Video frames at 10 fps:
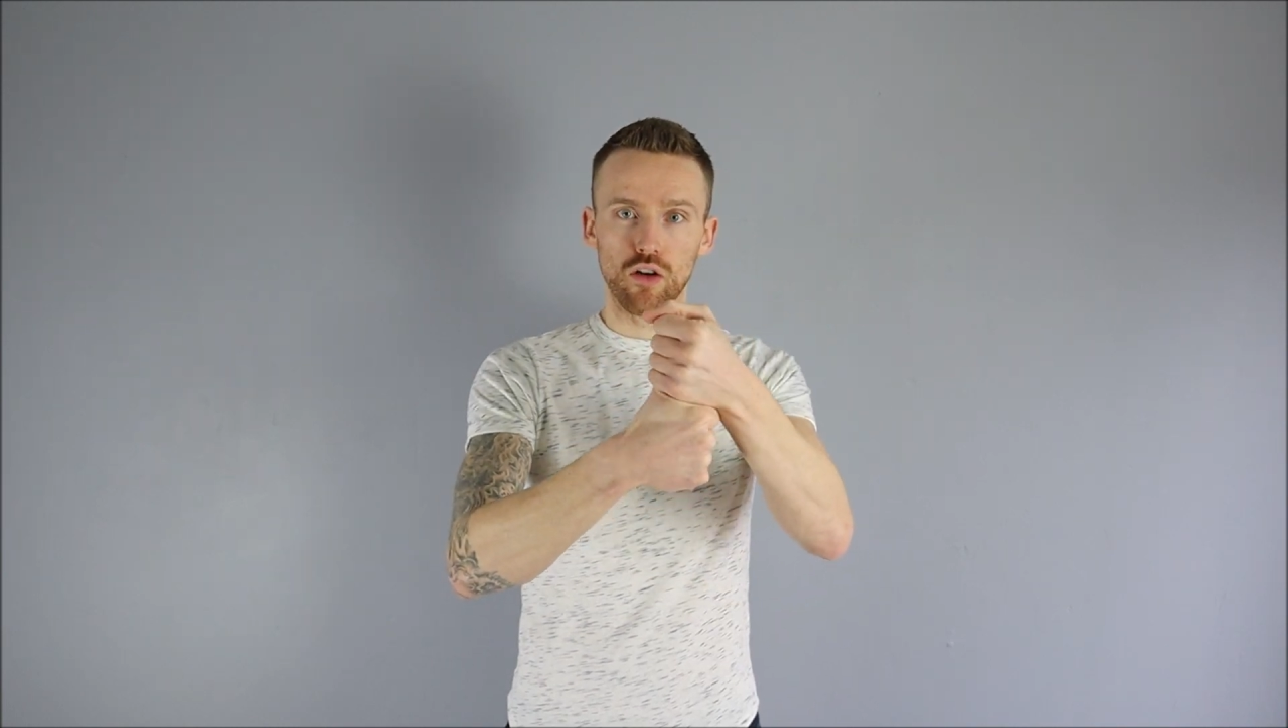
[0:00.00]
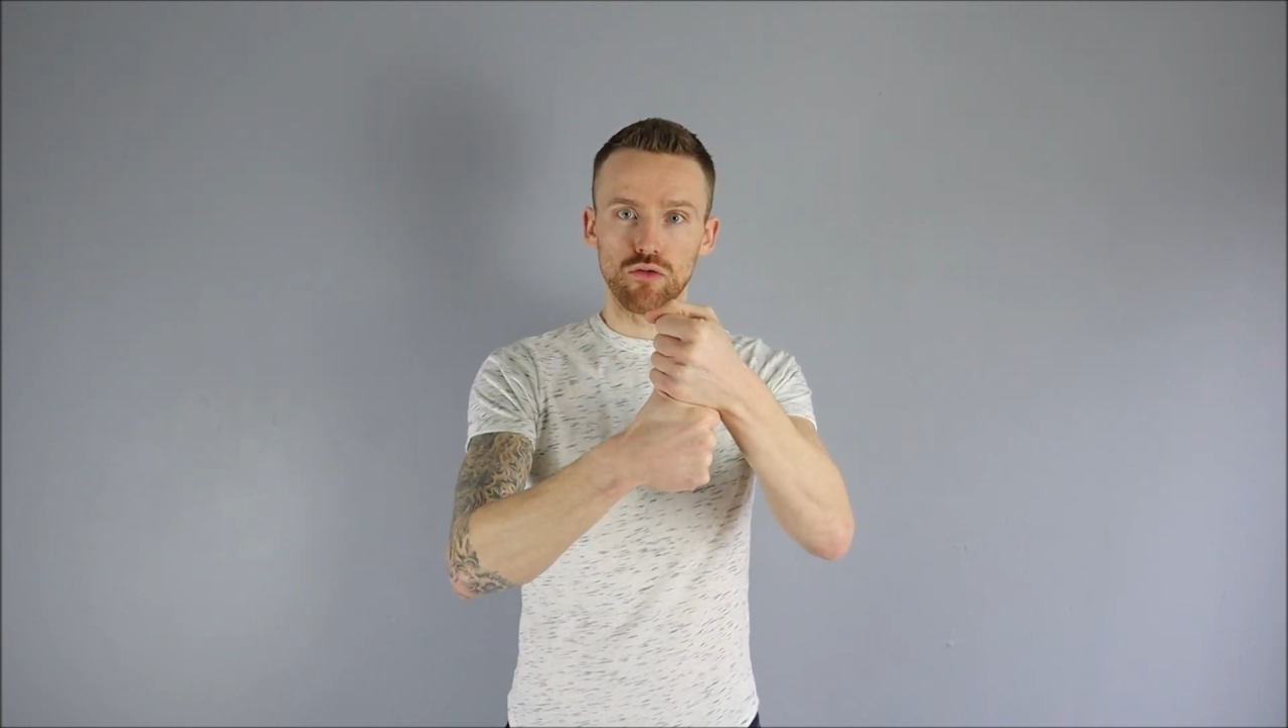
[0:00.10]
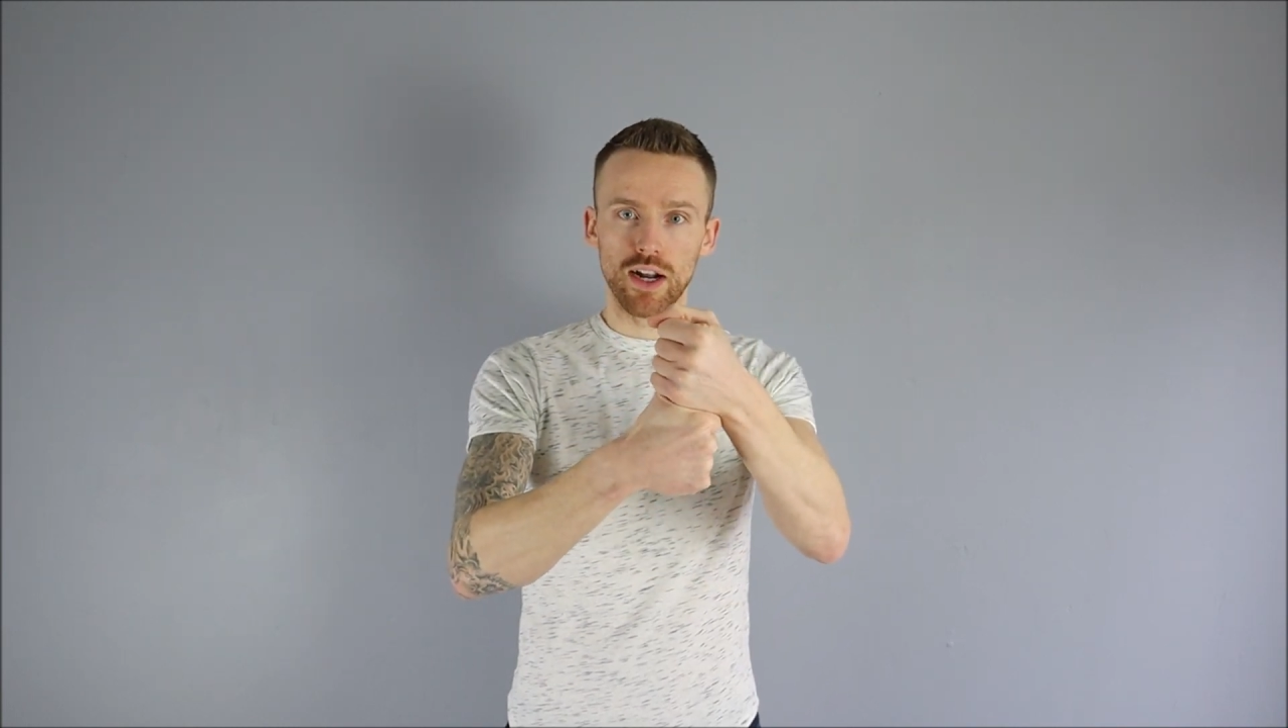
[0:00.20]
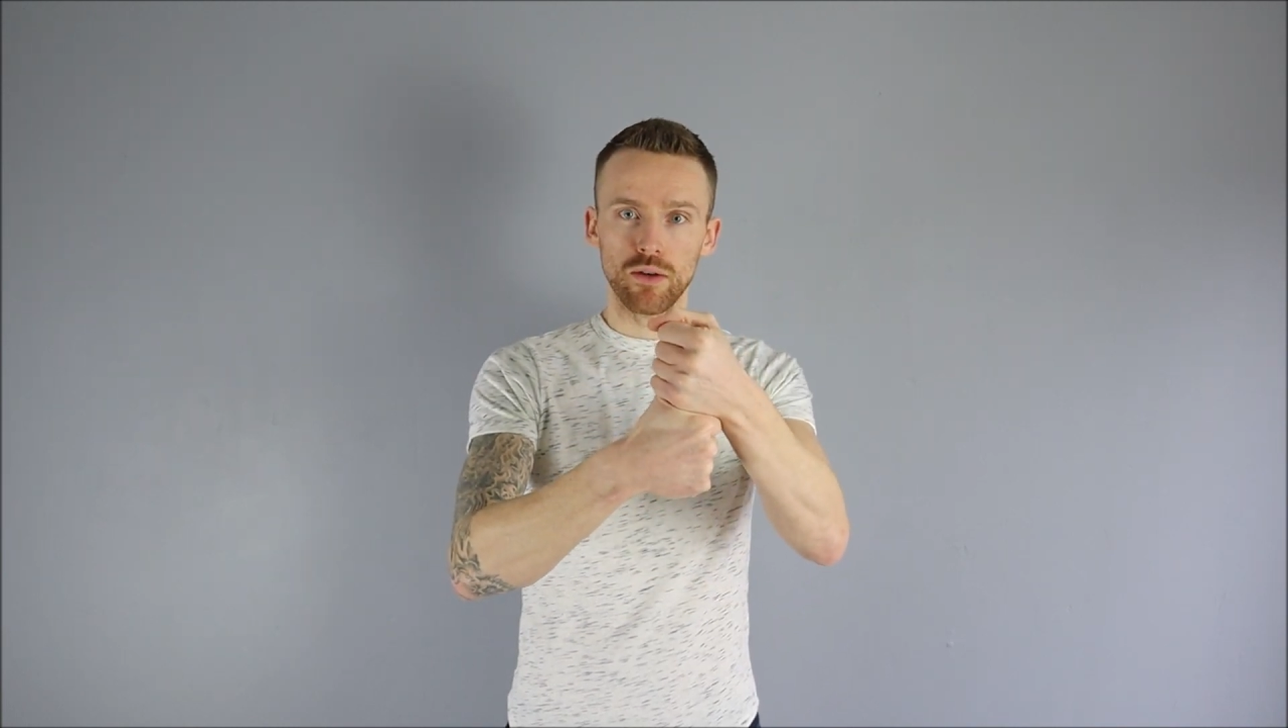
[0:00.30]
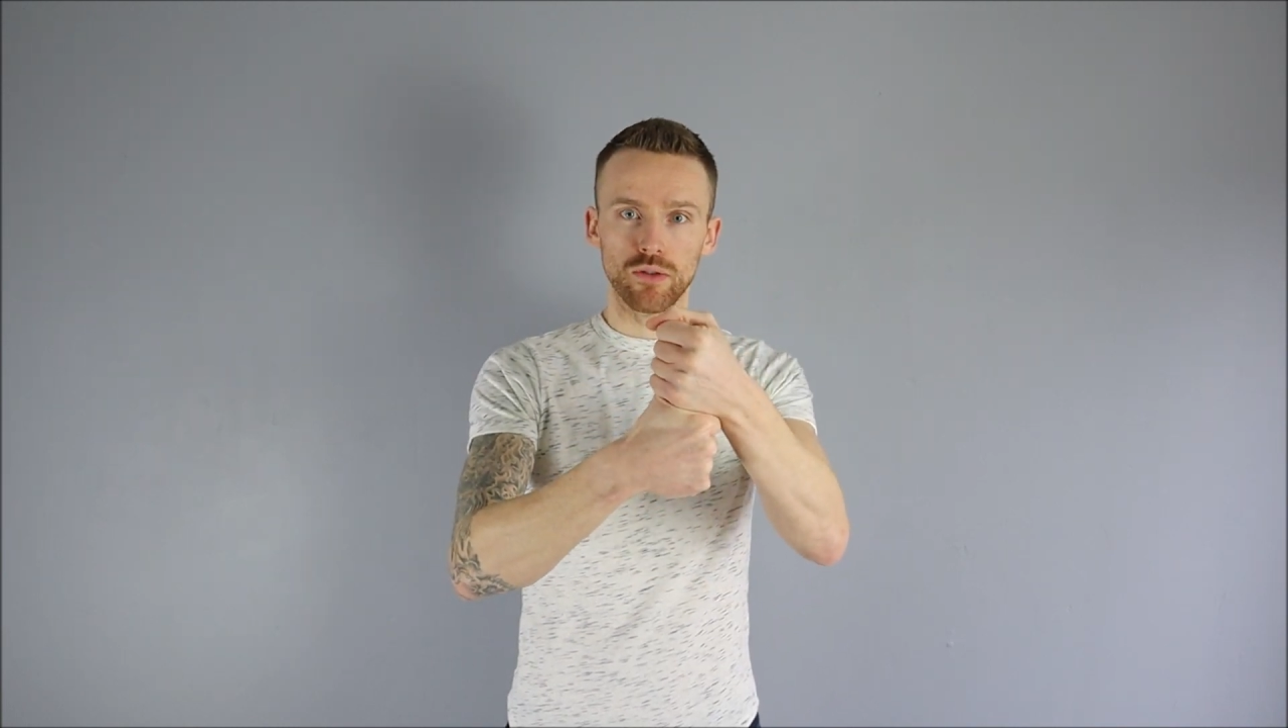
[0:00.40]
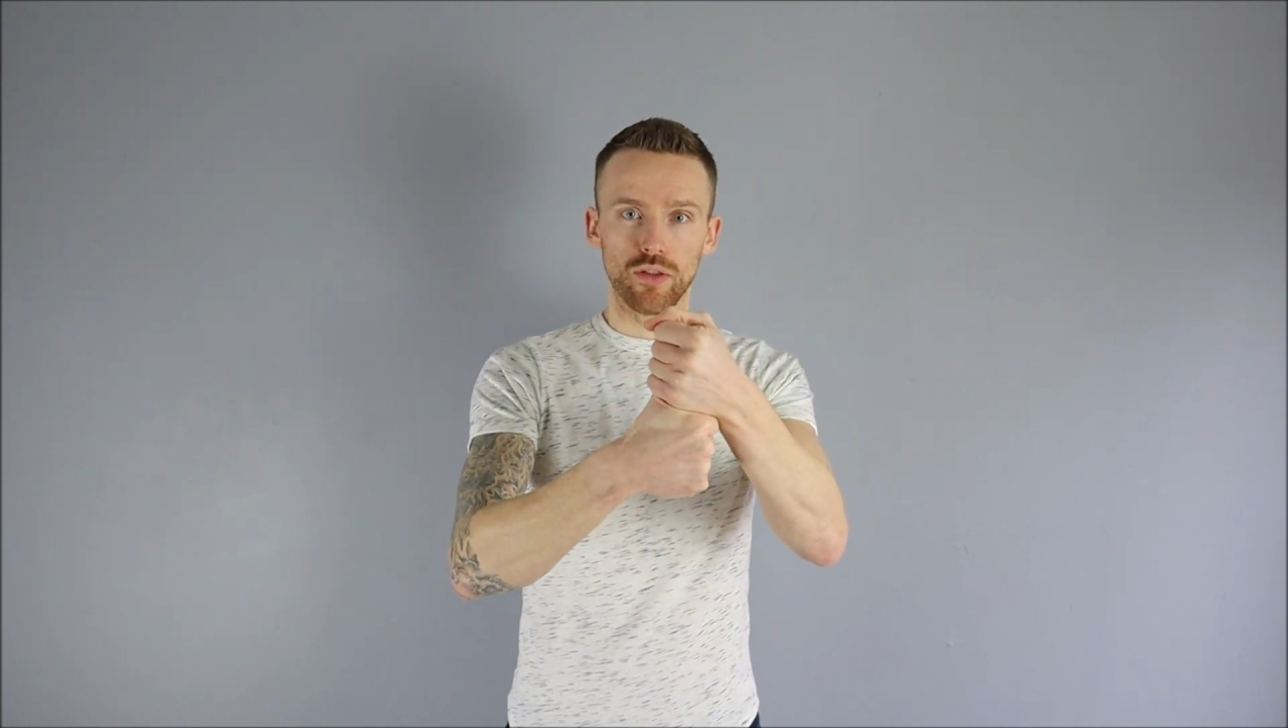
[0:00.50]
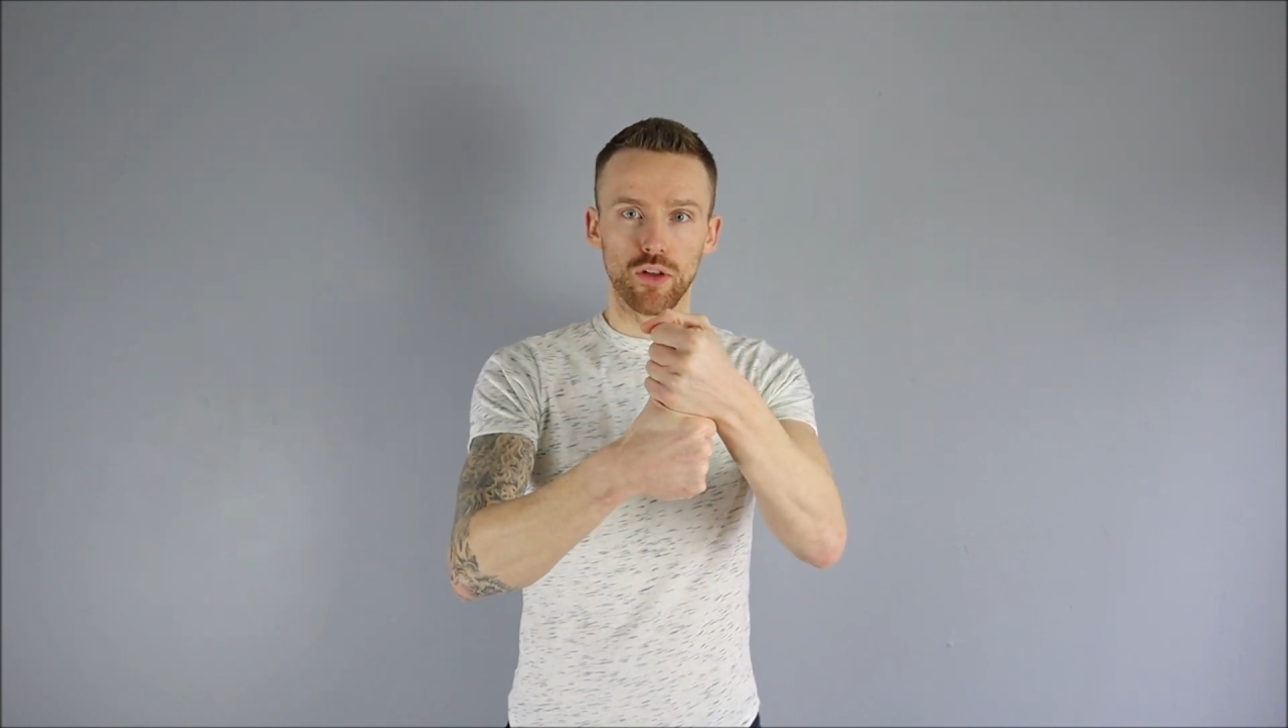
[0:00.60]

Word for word: around the